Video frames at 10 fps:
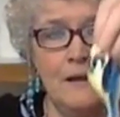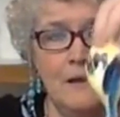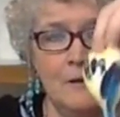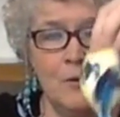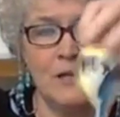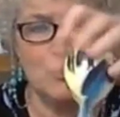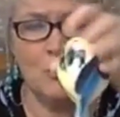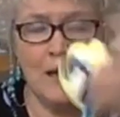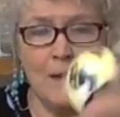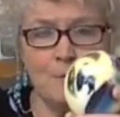and watch
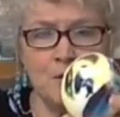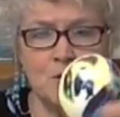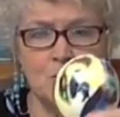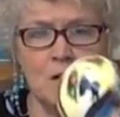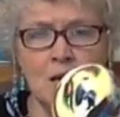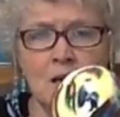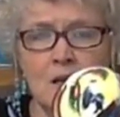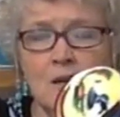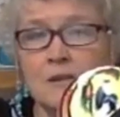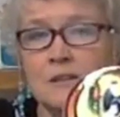what happens.
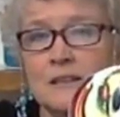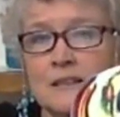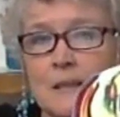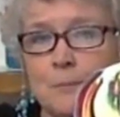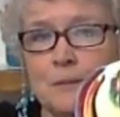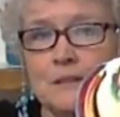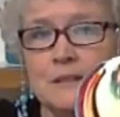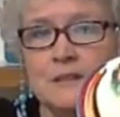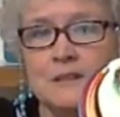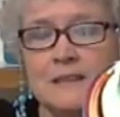Whoa, look at that
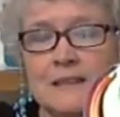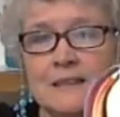balloon.